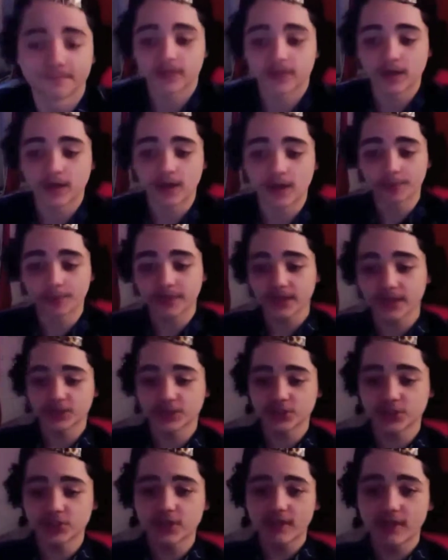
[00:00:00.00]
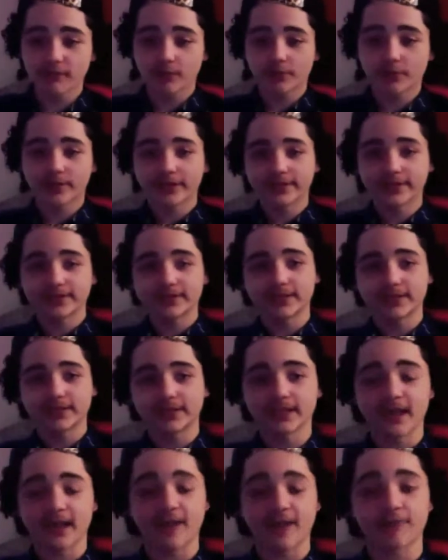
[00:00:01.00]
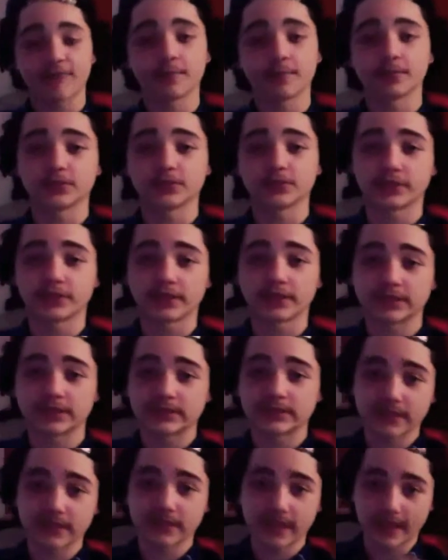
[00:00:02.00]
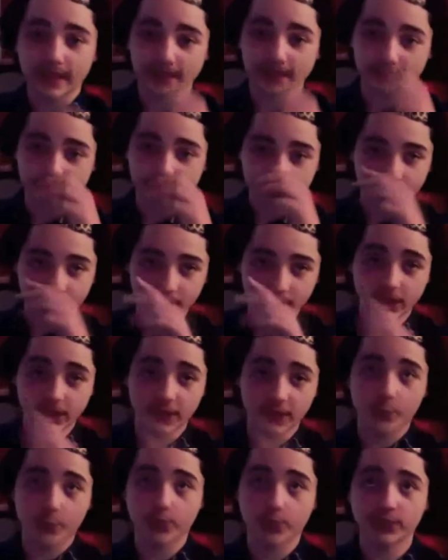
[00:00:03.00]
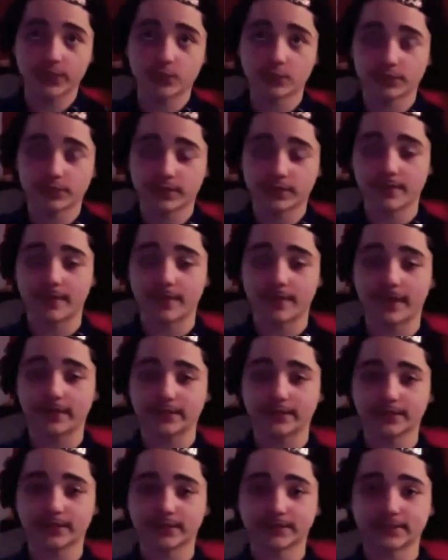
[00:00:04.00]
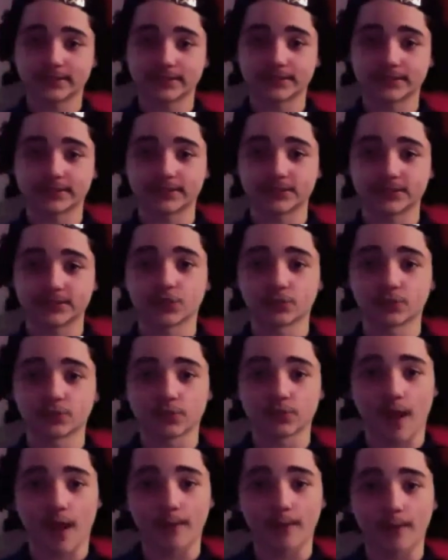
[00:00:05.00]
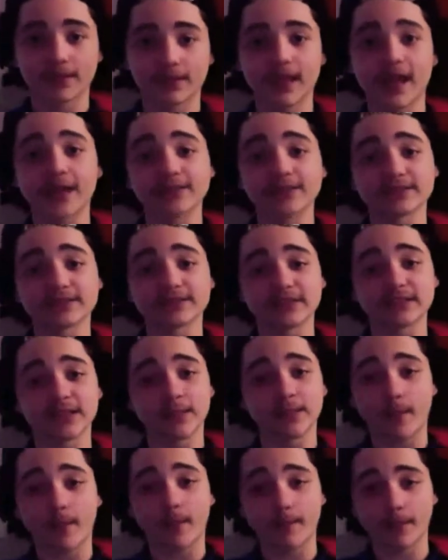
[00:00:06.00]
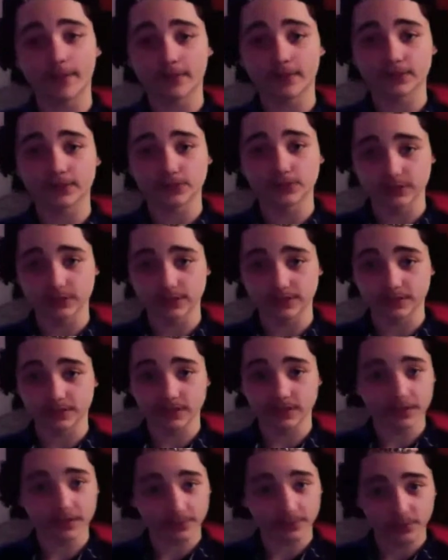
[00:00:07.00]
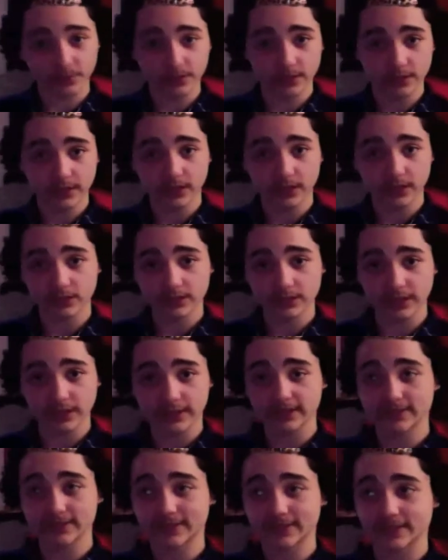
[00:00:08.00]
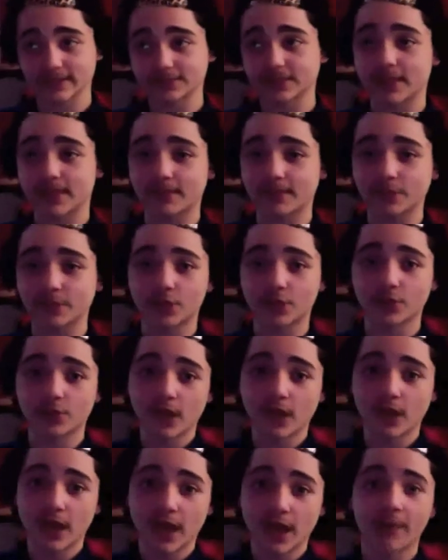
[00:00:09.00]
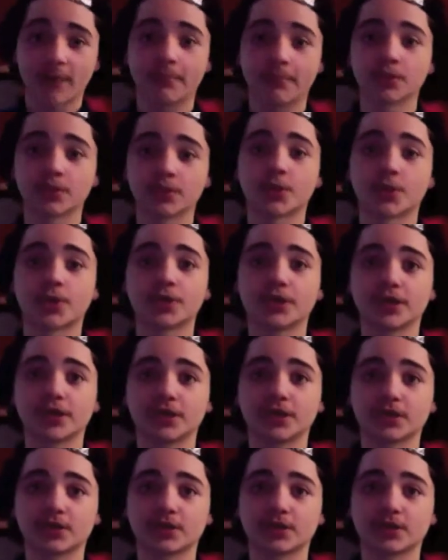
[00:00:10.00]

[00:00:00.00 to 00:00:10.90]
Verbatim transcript: um, because you never really see a lot of people doing this. And another really cool thing about it is, is you know, I'm glad to see that my mother's doing something different. And all, at the same time, you know, I'm learning